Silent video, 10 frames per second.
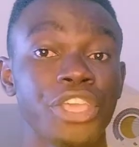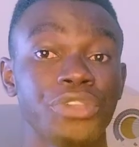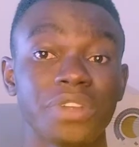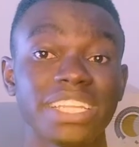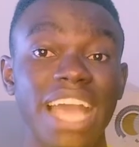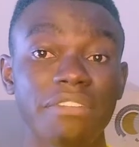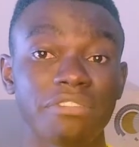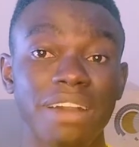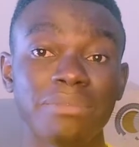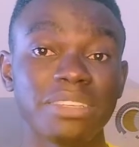you already have
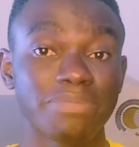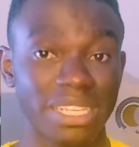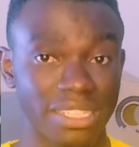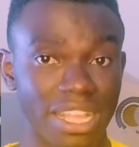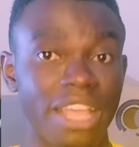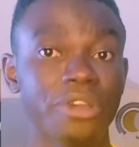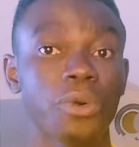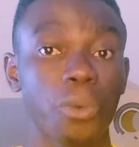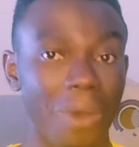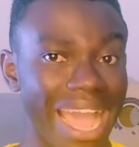a family personal
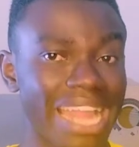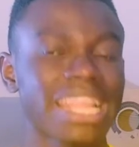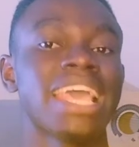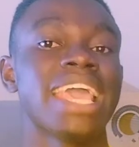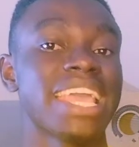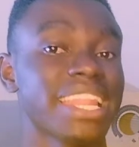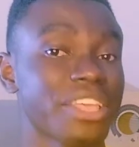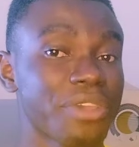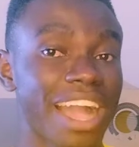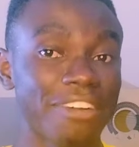on one and
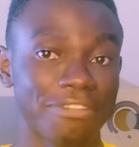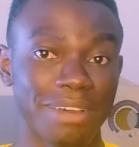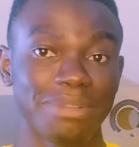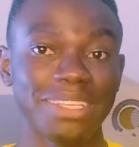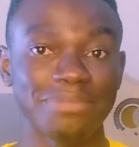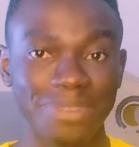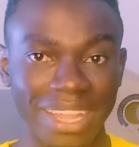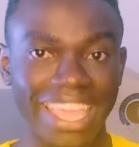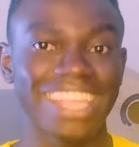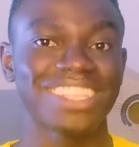then you have family
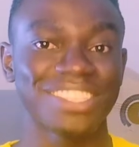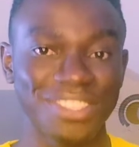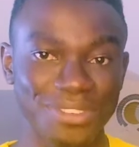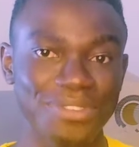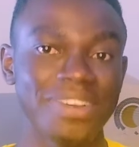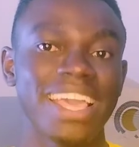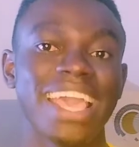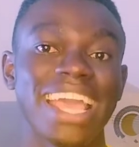buckets too,